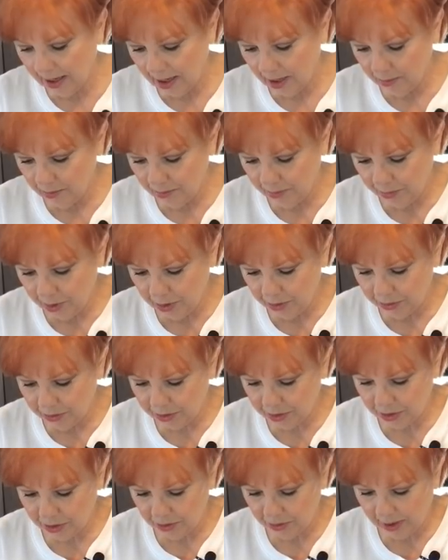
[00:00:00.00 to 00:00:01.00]
I'm
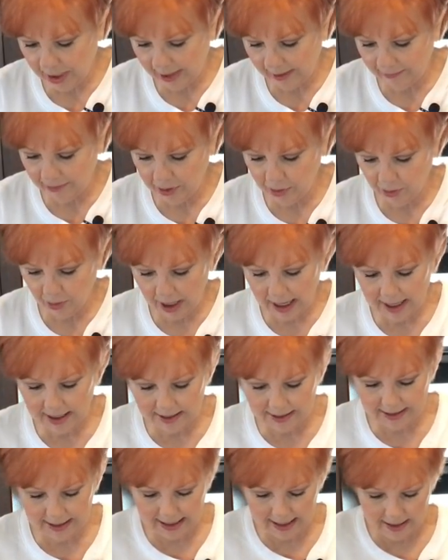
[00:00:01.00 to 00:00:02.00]
used to having
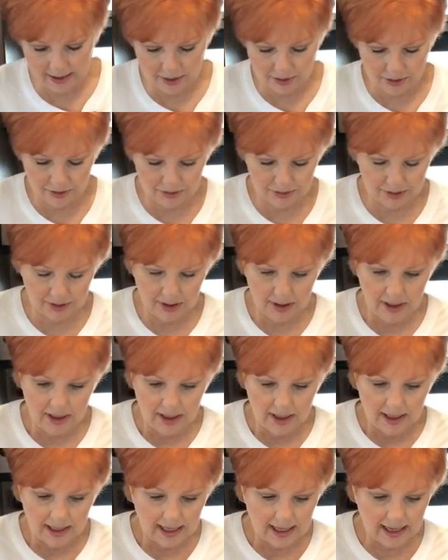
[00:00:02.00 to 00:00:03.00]
granite counters,
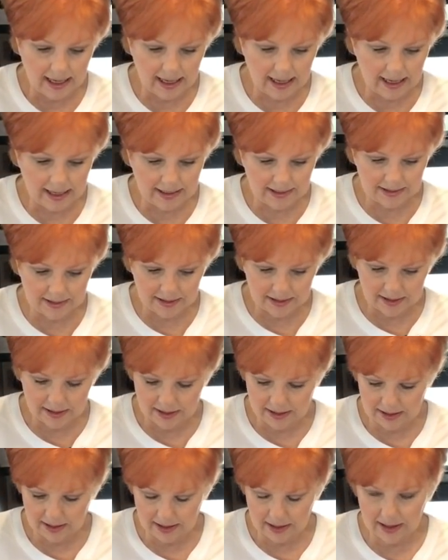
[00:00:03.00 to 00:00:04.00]
and
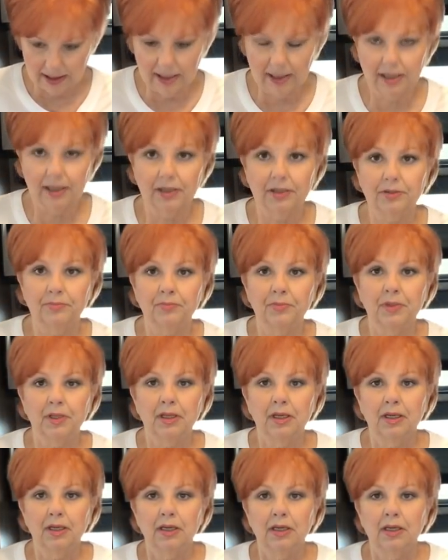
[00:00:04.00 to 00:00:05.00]
the
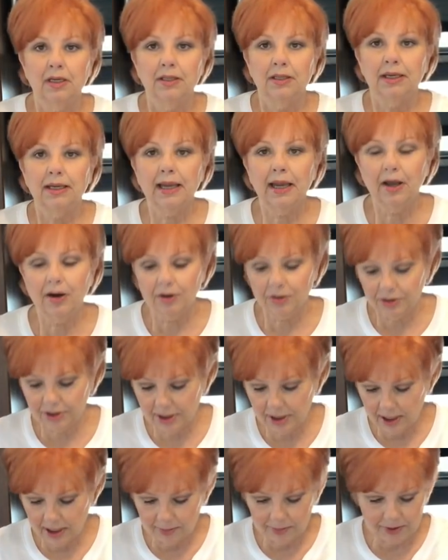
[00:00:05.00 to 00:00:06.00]

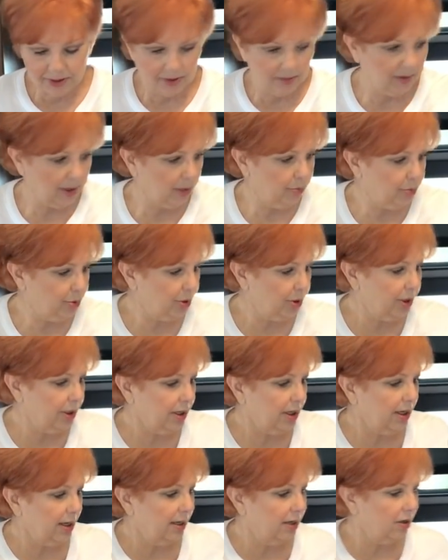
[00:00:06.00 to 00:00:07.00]
countertops that they put
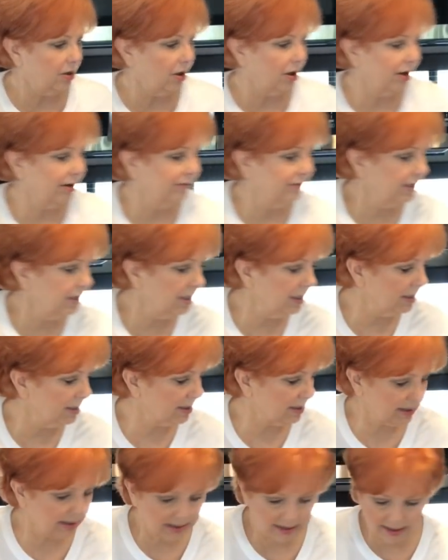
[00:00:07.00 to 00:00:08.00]
in
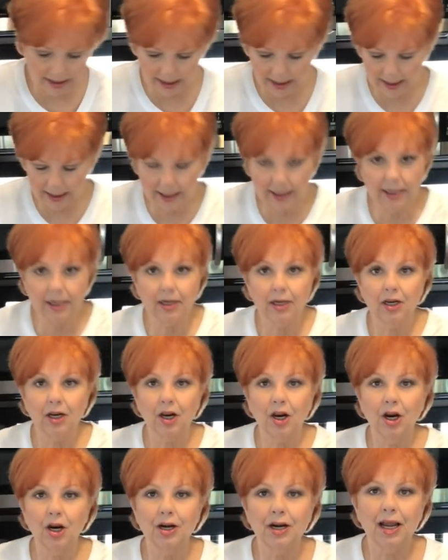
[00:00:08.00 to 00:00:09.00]
RVs today
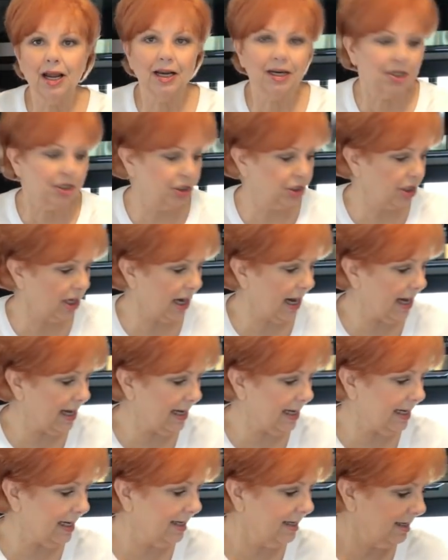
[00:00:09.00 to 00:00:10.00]
are not
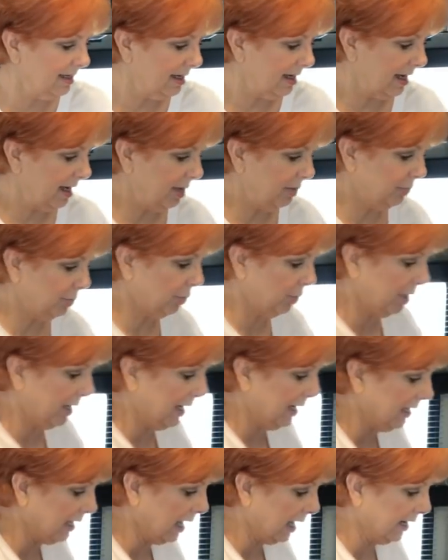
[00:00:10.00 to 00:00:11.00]
shiny and
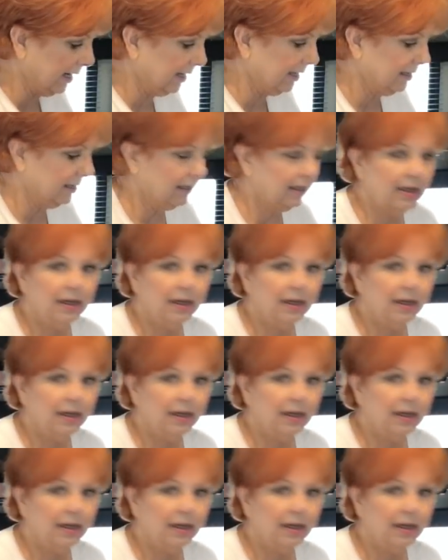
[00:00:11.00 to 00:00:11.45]
pretty like